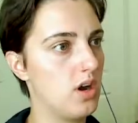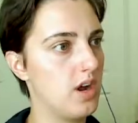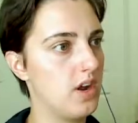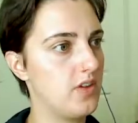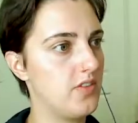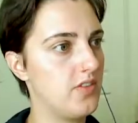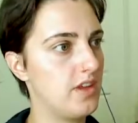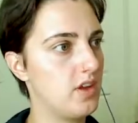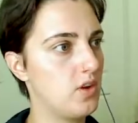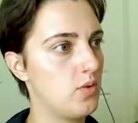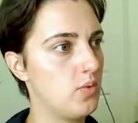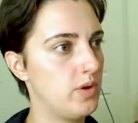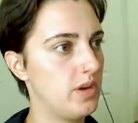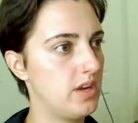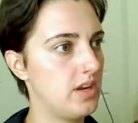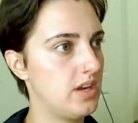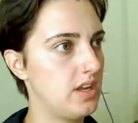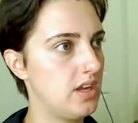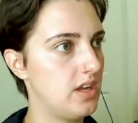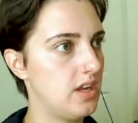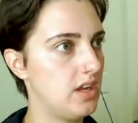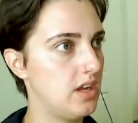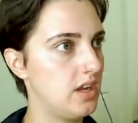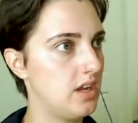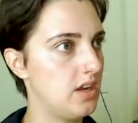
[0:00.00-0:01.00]
I think we
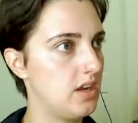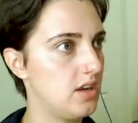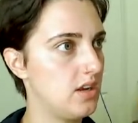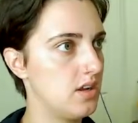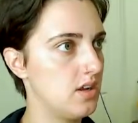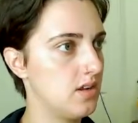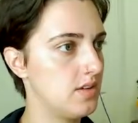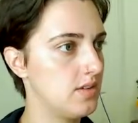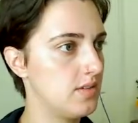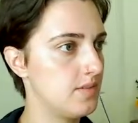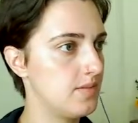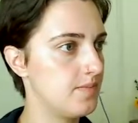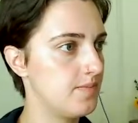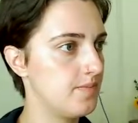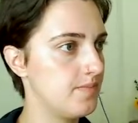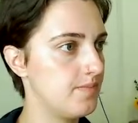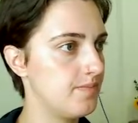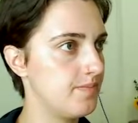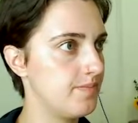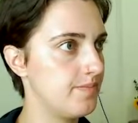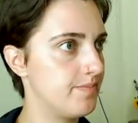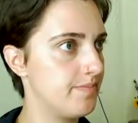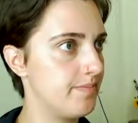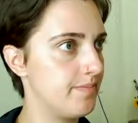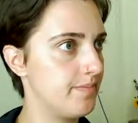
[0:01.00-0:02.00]
need,
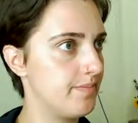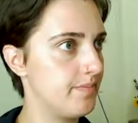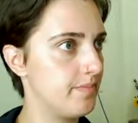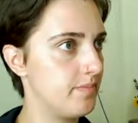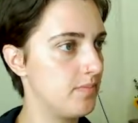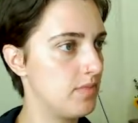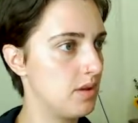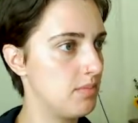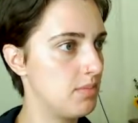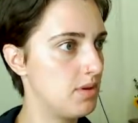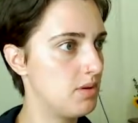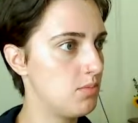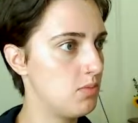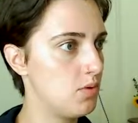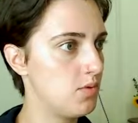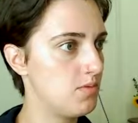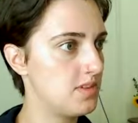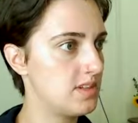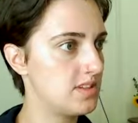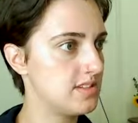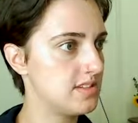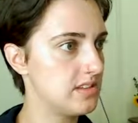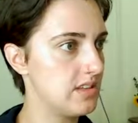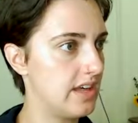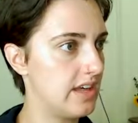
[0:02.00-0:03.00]
let me move
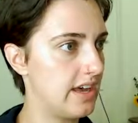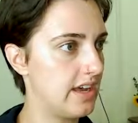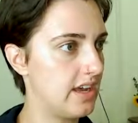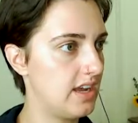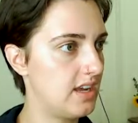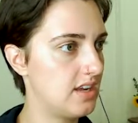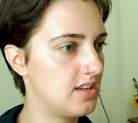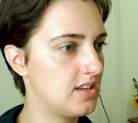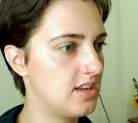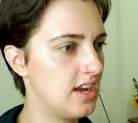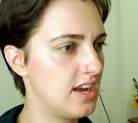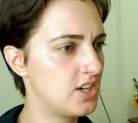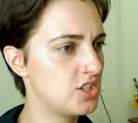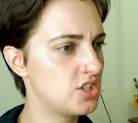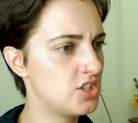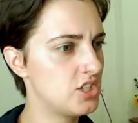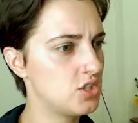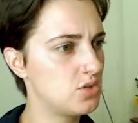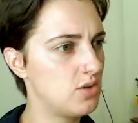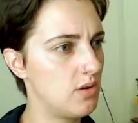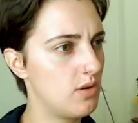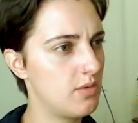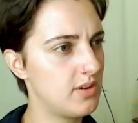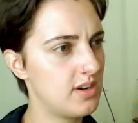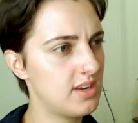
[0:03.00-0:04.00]
this light. Actually,
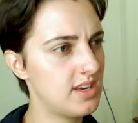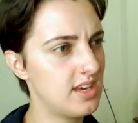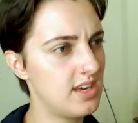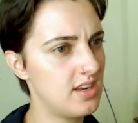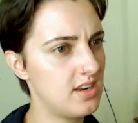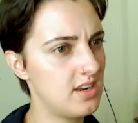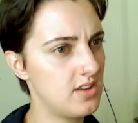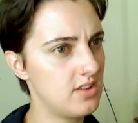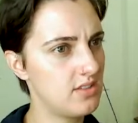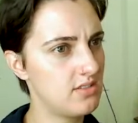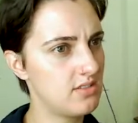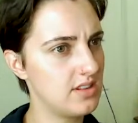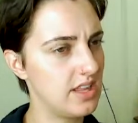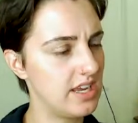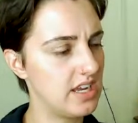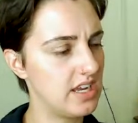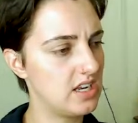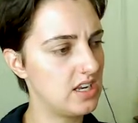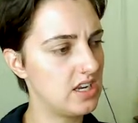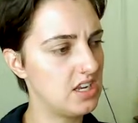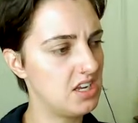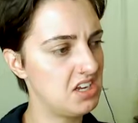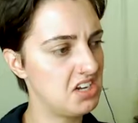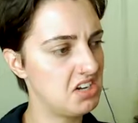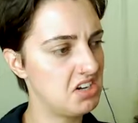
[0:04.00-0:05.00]
do I want to get another light
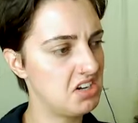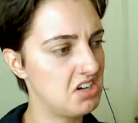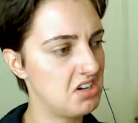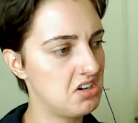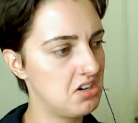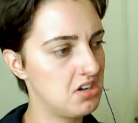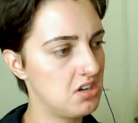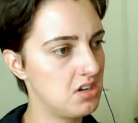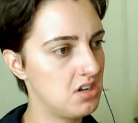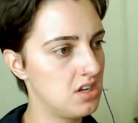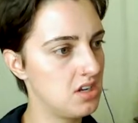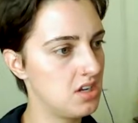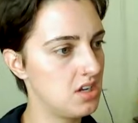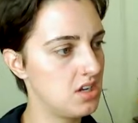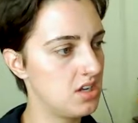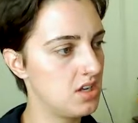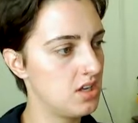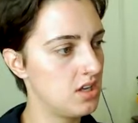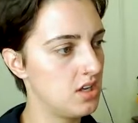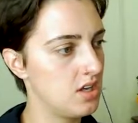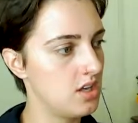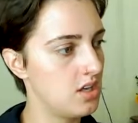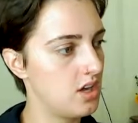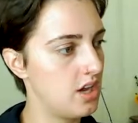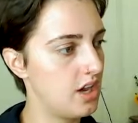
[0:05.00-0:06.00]
in here?
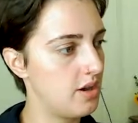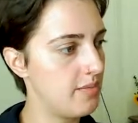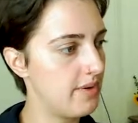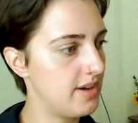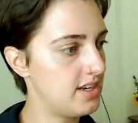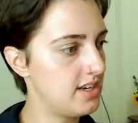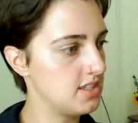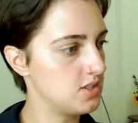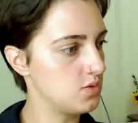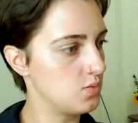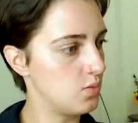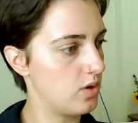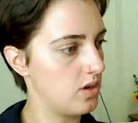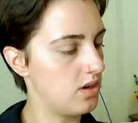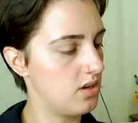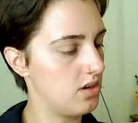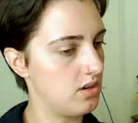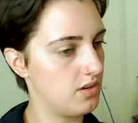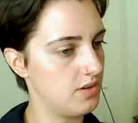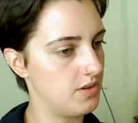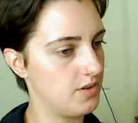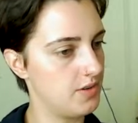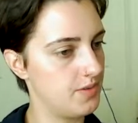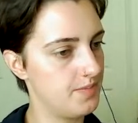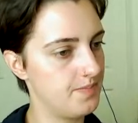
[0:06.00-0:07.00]
I might as
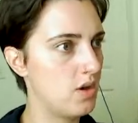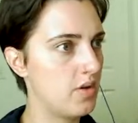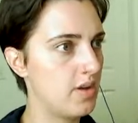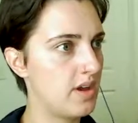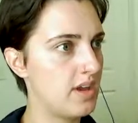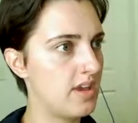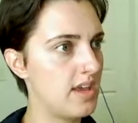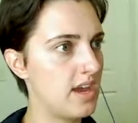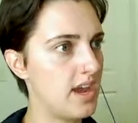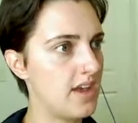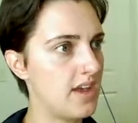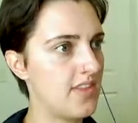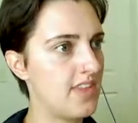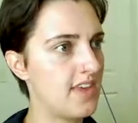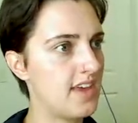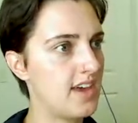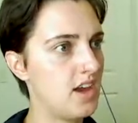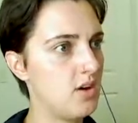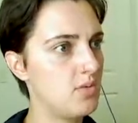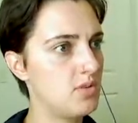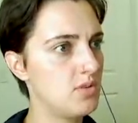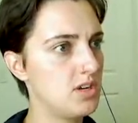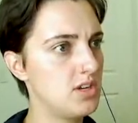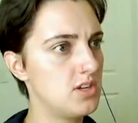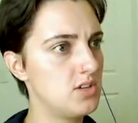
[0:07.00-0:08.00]
well. Okay, yeah, I think I
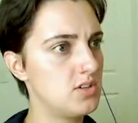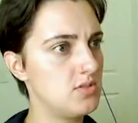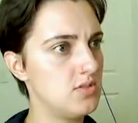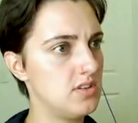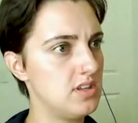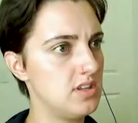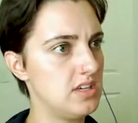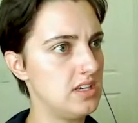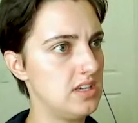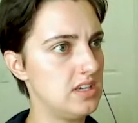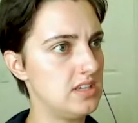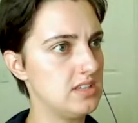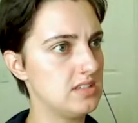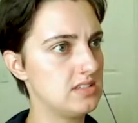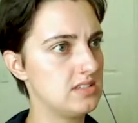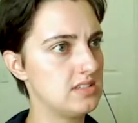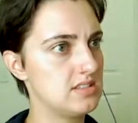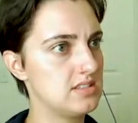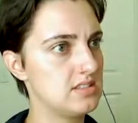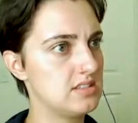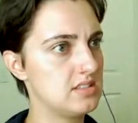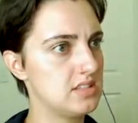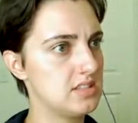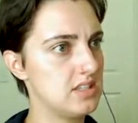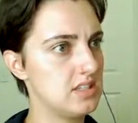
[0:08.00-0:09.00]
want to do
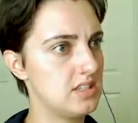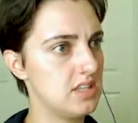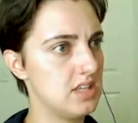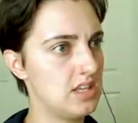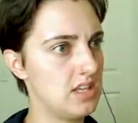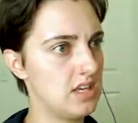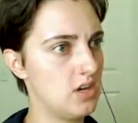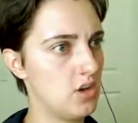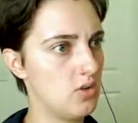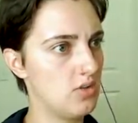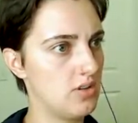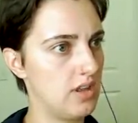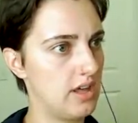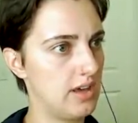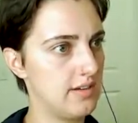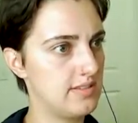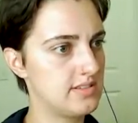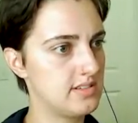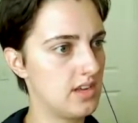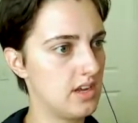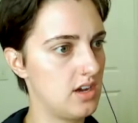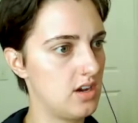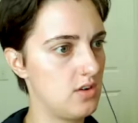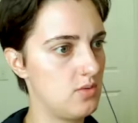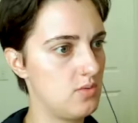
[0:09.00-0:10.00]
these, the eco
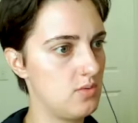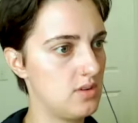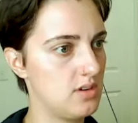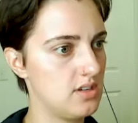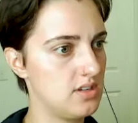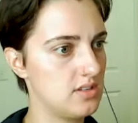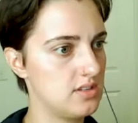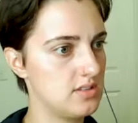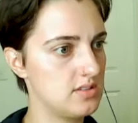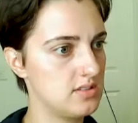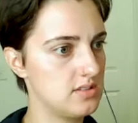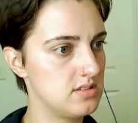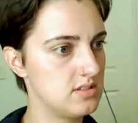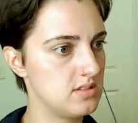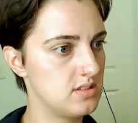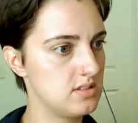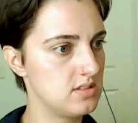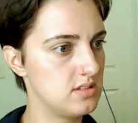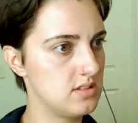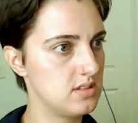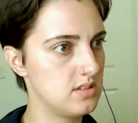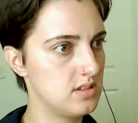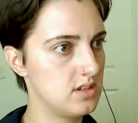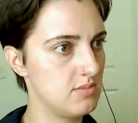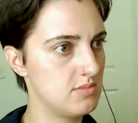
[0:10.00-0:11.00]
lifestyle ones.
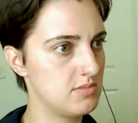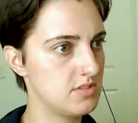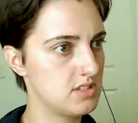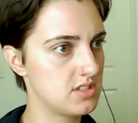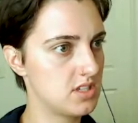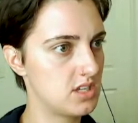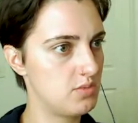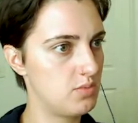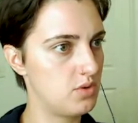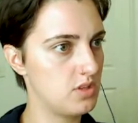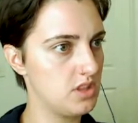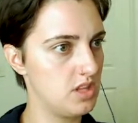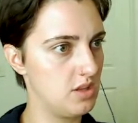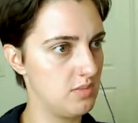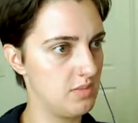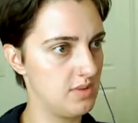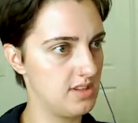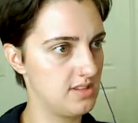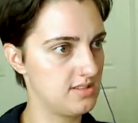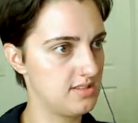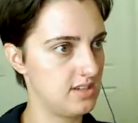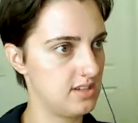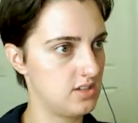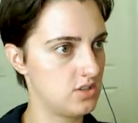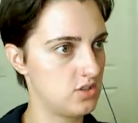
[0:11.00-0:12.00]
I'm just gonna put them in the
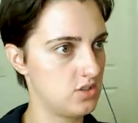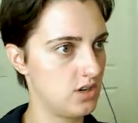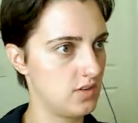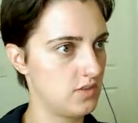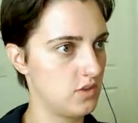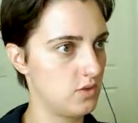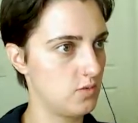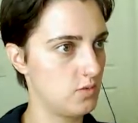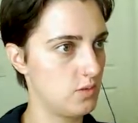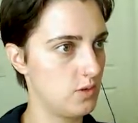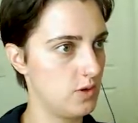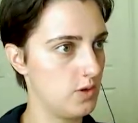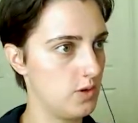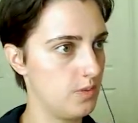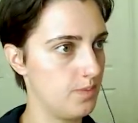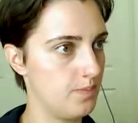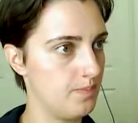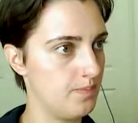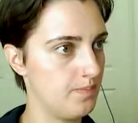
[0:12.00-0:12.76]
center of the room.